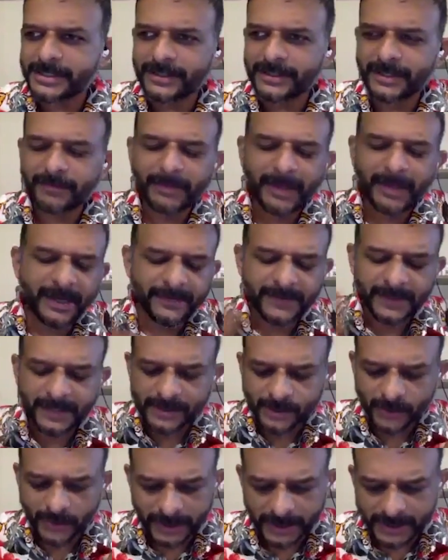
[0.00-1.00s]
and there are many
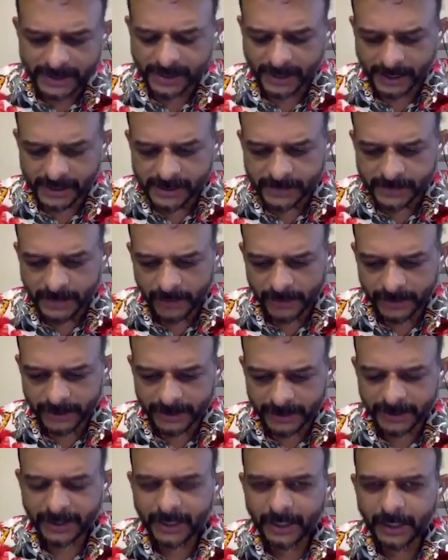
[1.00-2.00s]
things you can discuss about
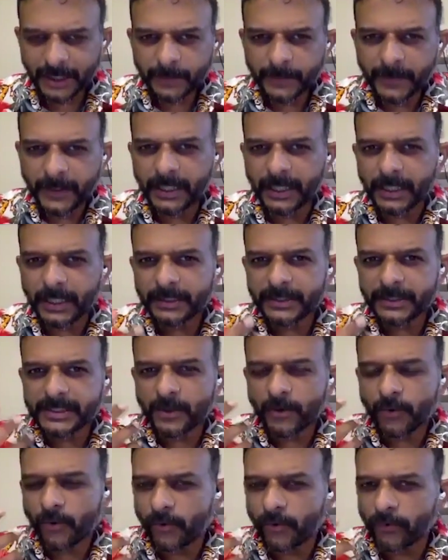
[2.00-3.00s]
it. But the
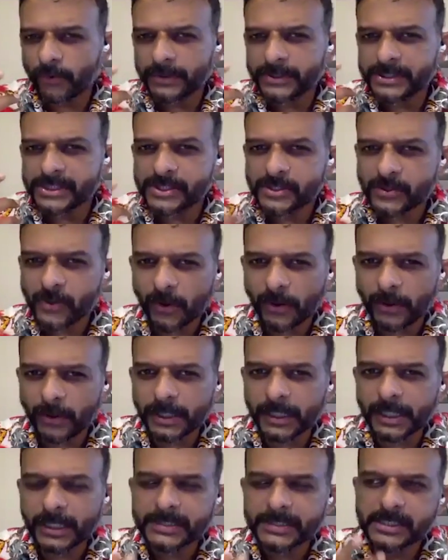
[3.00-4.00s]
whole
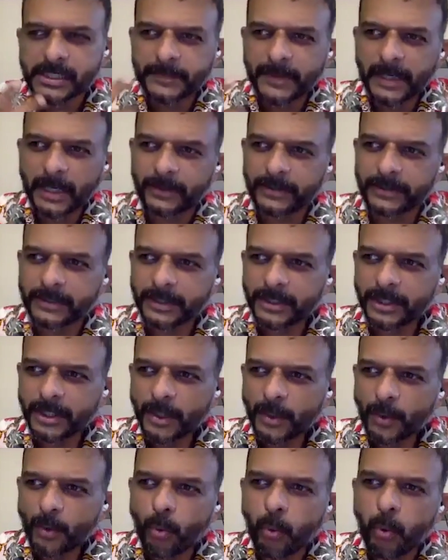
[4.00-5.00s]
song is about
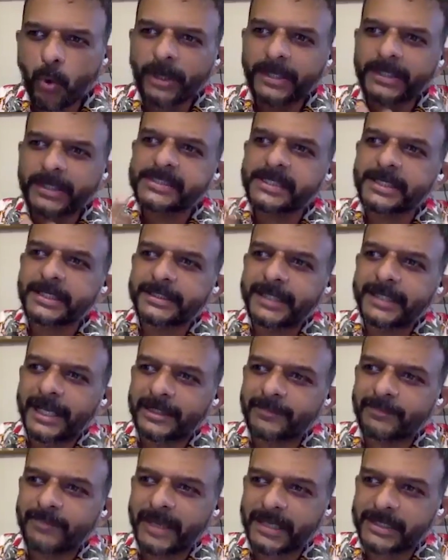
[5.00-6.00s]
what is it
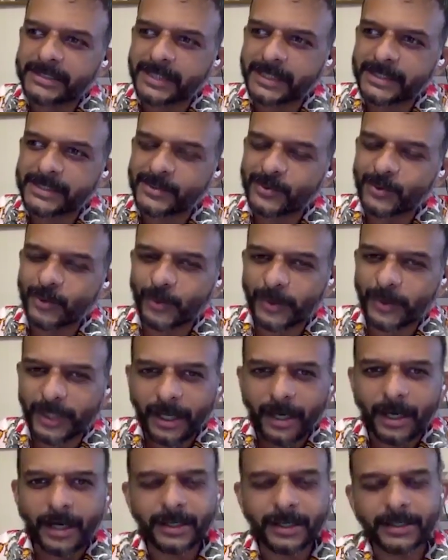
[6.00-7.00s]
that makes us who we
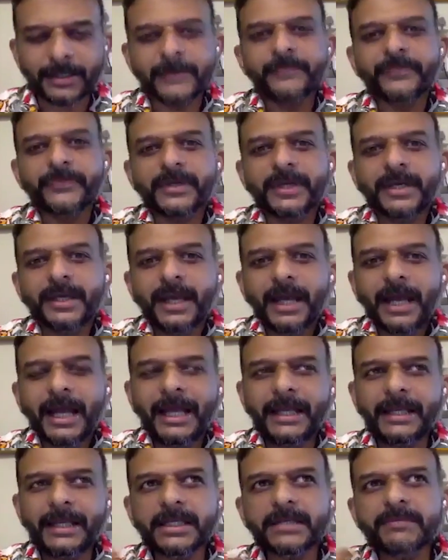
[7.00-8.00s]
are.
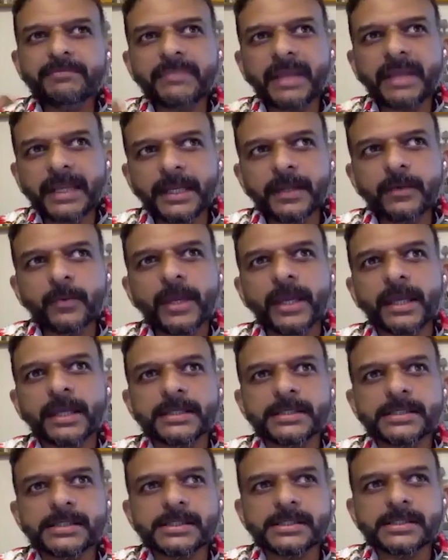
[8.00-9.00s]
And in many
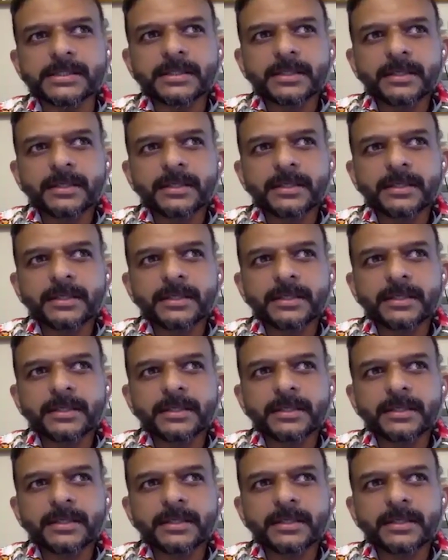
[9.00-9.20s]
ways,